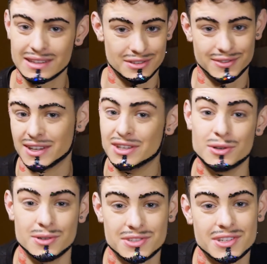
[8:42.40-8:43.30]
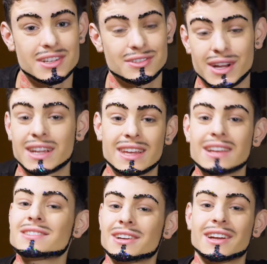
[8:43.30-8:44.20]
this thing huge. Drag
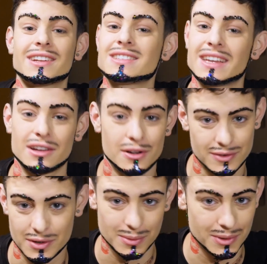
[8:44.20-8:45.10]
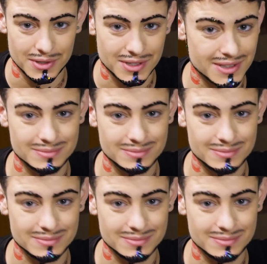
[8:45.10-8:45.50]
kings are gonna take over the world.